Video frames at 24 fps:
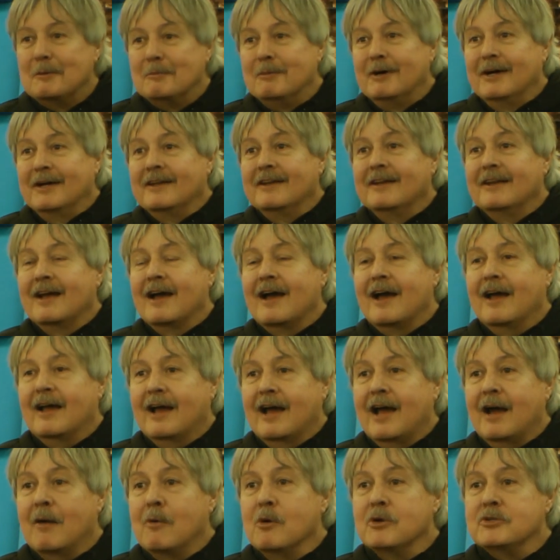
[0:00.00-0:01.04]
but
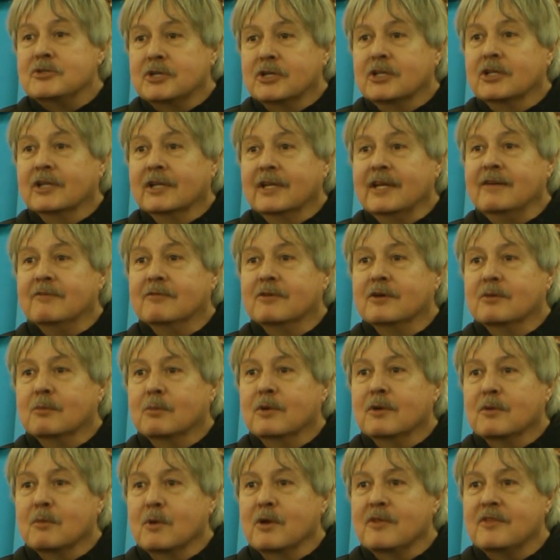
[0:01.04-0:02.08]
I want you to leave
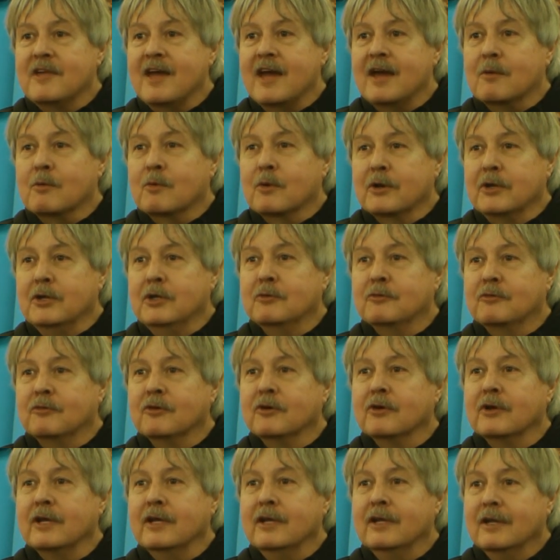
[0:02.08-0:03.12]
with that, where you
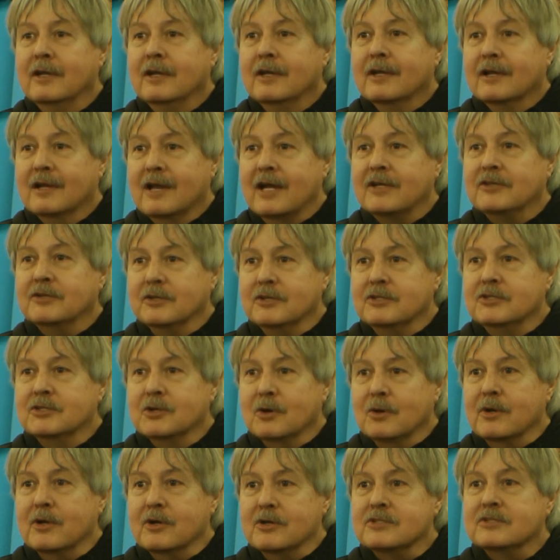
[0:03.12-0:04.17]
really got to
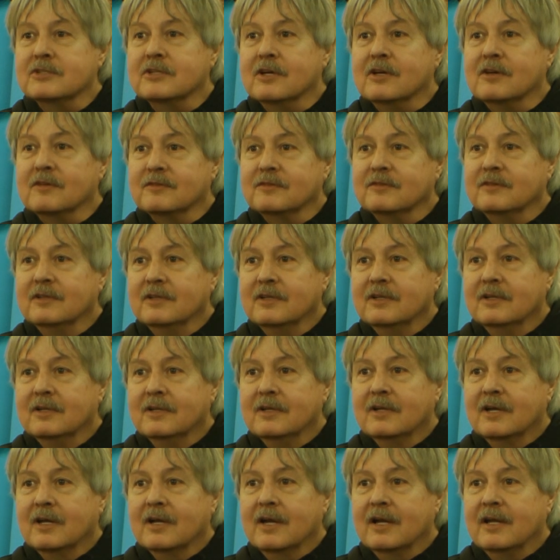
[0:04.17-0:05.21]
enjoy yourself.
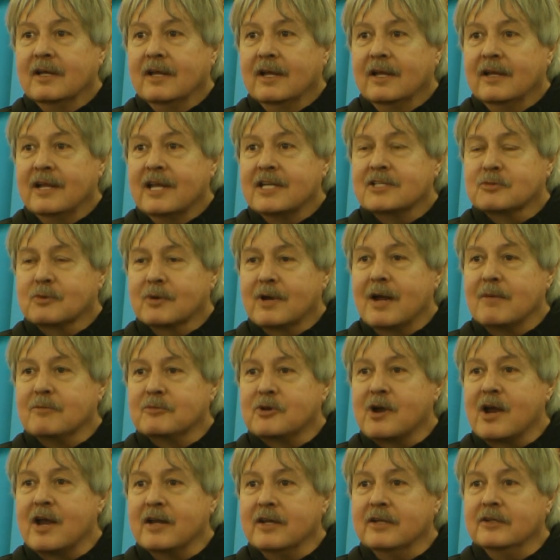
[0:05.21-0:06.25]
And that's what I'm
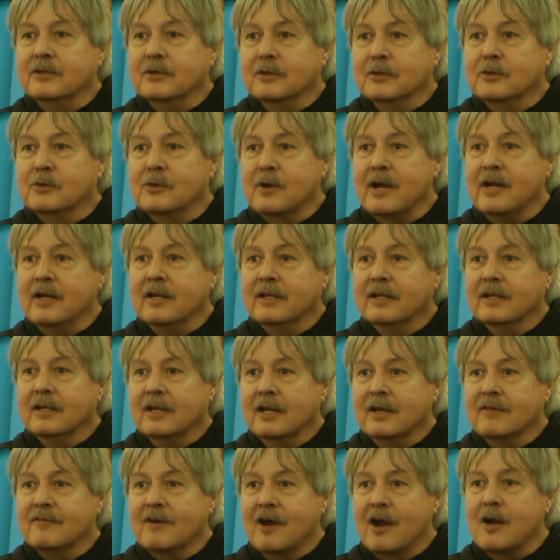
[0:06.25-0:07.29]
trying to do, create an
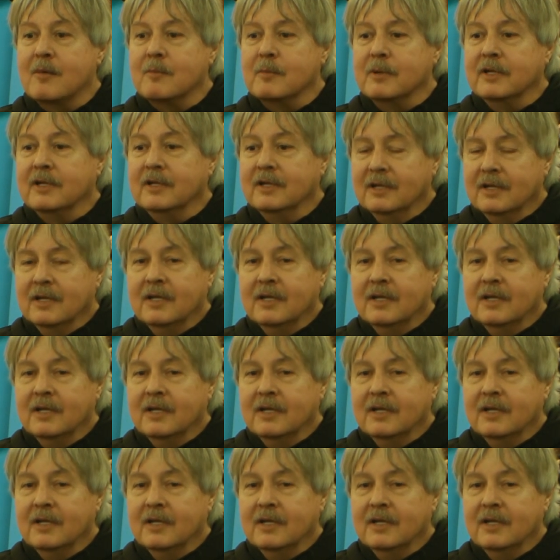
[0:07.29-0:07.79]
environment.